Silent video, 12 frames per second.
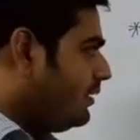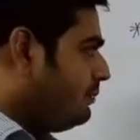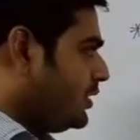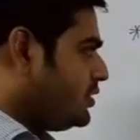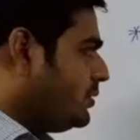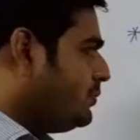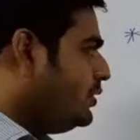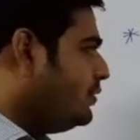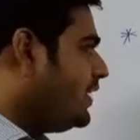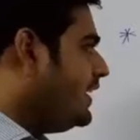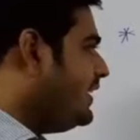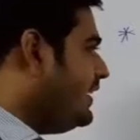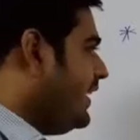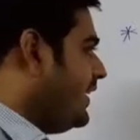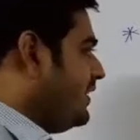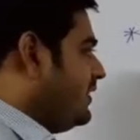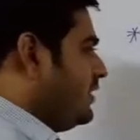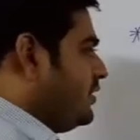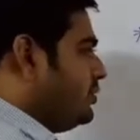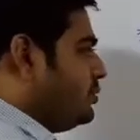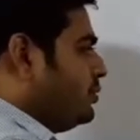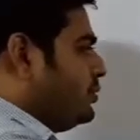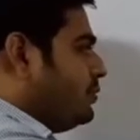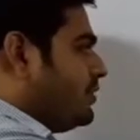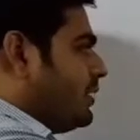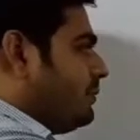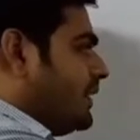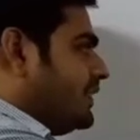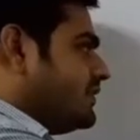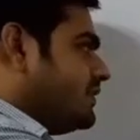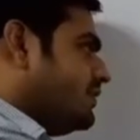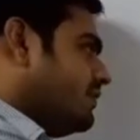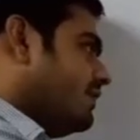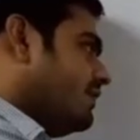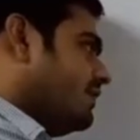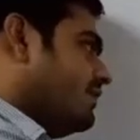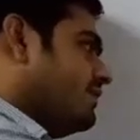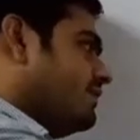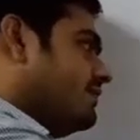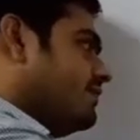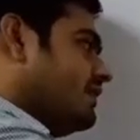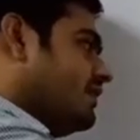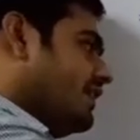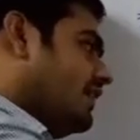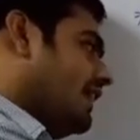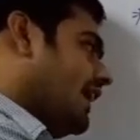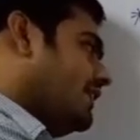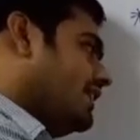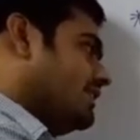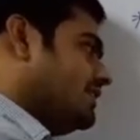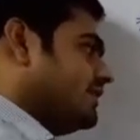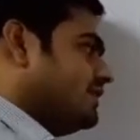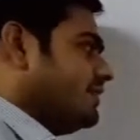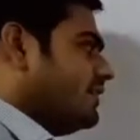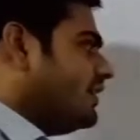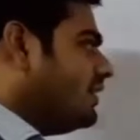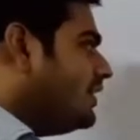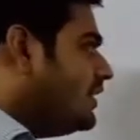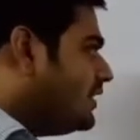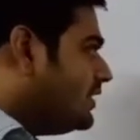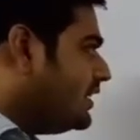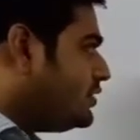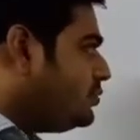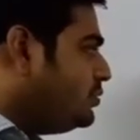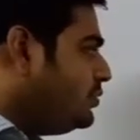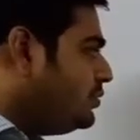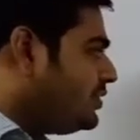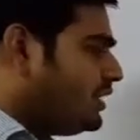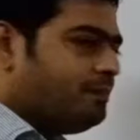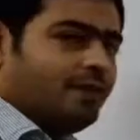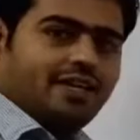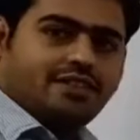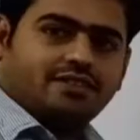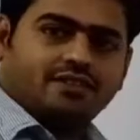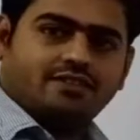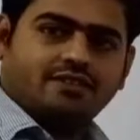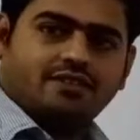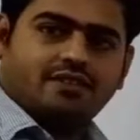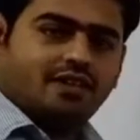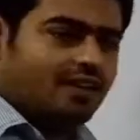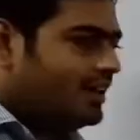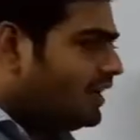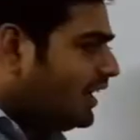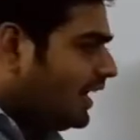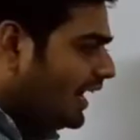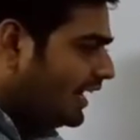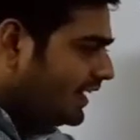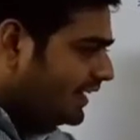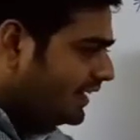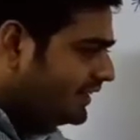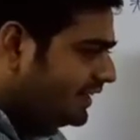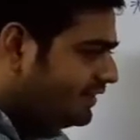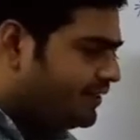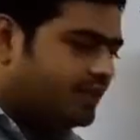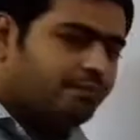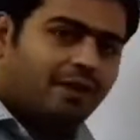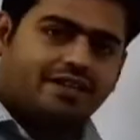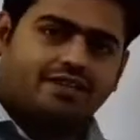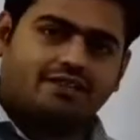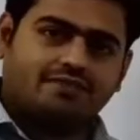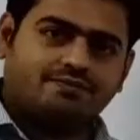First of all, you can take two neutral plates like this. These two neutral plates are connected with battery.